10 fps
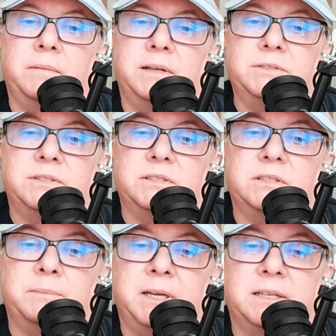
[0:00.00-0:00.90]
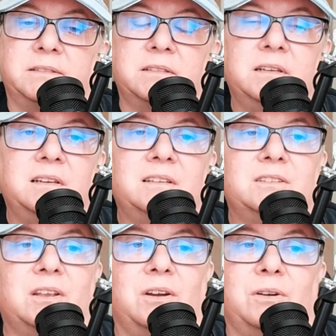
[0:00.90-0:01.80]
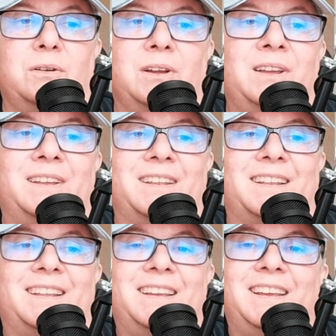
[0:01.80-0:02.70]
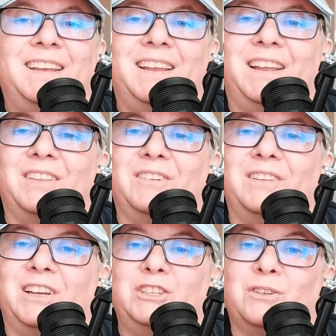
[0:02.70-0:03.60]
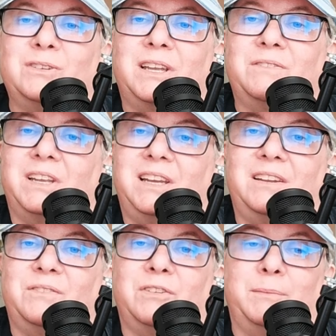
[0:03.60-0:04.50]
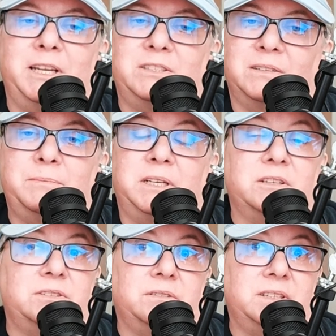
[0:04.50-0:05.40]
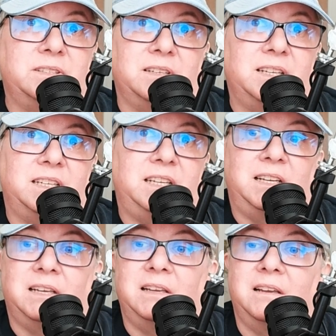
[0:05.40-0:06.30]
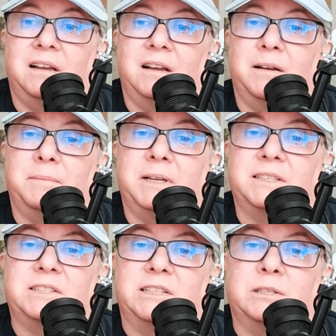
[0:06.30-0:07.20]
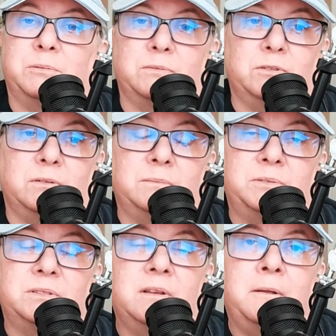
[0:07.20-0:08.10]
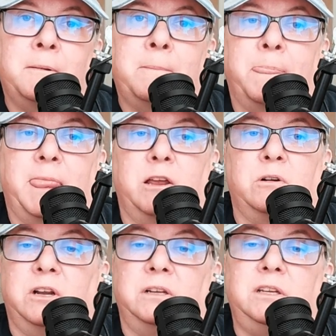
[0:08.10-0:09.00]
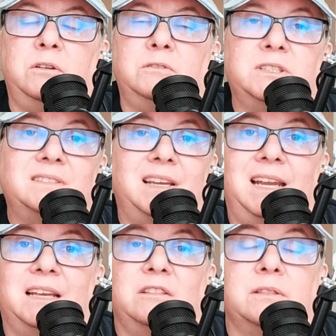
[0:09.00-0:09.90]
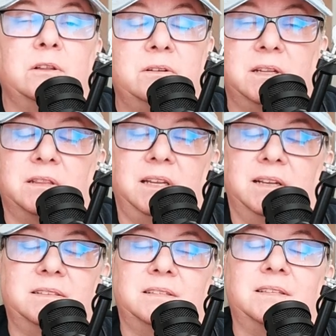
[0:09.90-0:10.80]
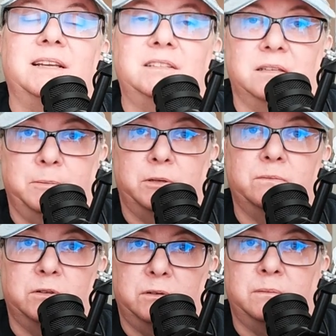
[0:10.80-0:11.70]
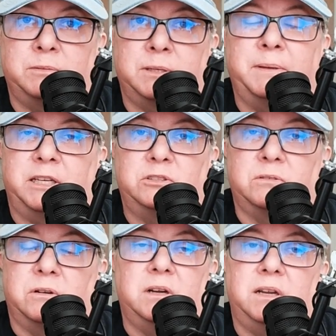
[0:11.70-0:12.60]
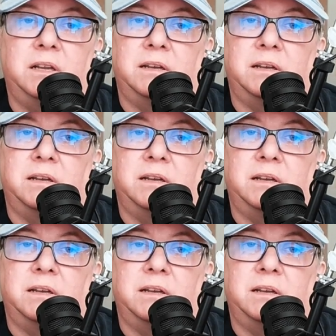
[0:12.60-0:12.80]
it's just a mess. So either they don't give any information because there isn't any accessible rooms, or you just can't look at the accessible room to make sure